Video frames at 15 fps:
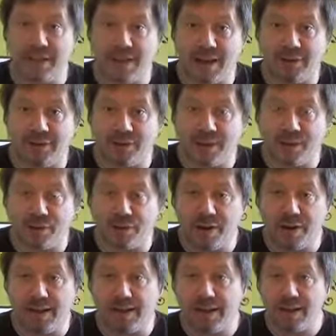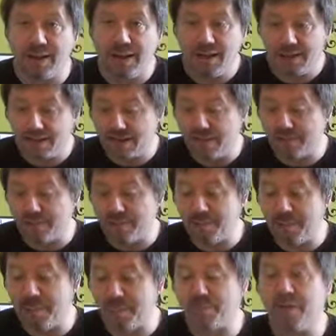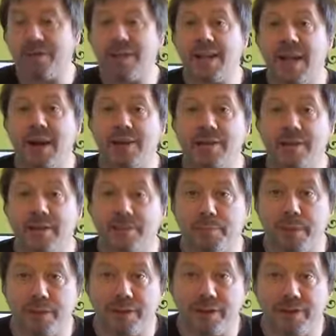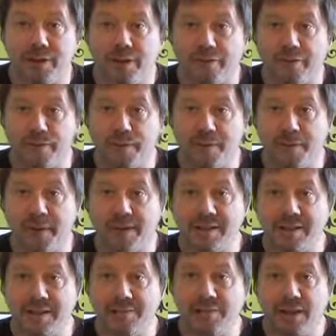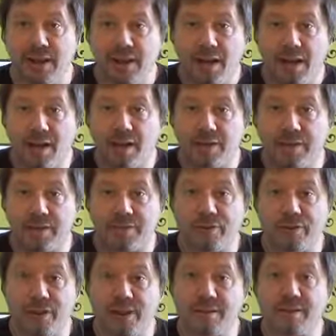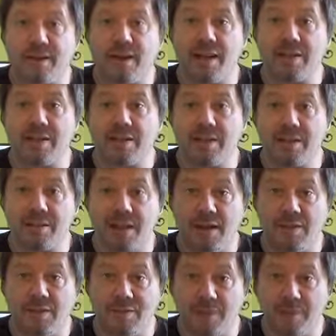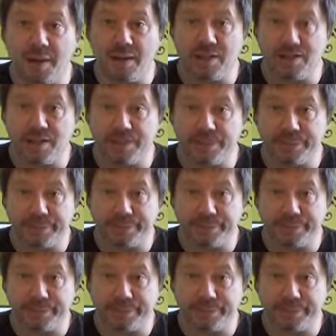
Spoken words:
encountered Elric, some history of the character from a graphic novel perspective, and lots of good insights and information.